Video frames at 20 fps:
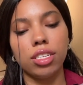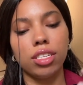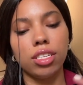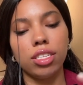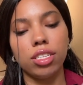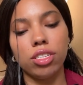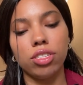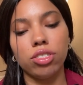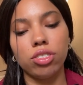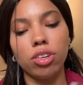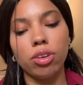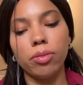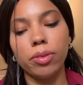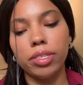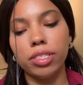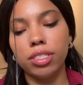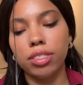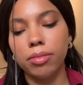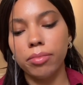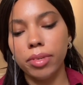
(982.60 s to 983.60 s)
There's always
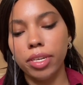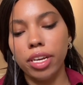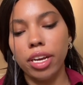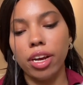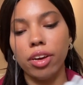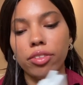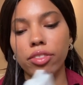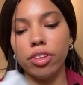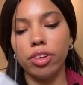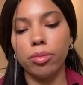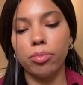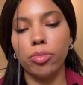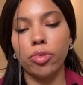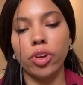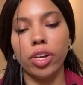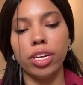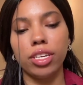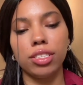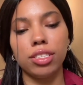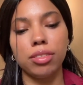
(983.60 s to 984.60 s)
somebody out there
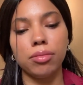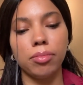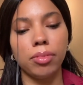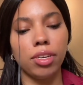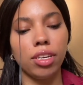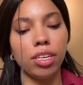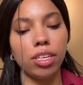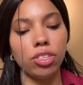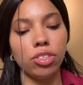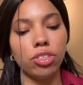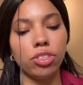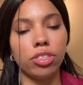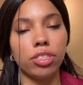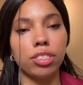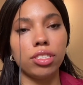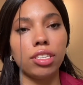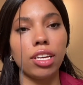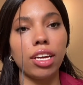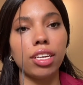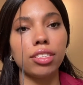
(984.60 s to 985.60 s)
praying to be in your
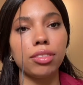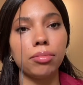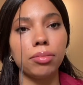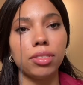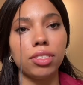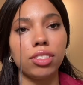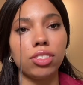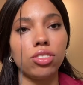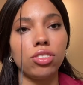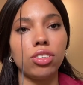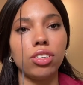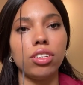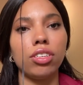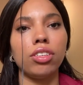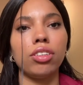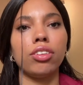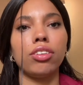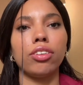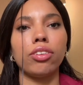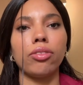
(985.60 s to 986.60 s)
exact
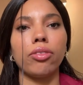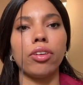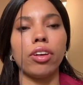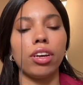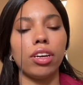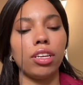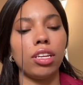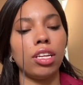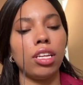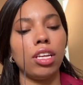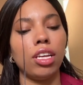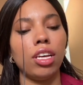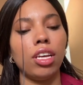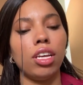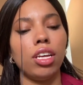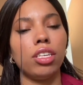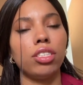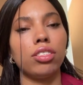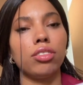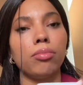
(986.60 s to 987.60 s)
position, okay?
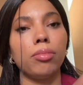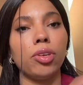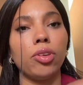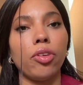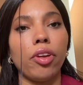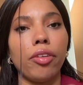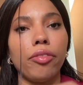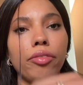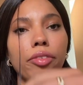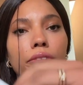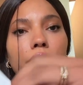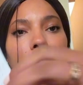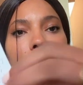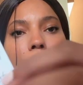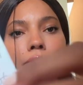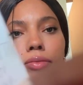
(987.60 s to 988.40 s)
So be grateful.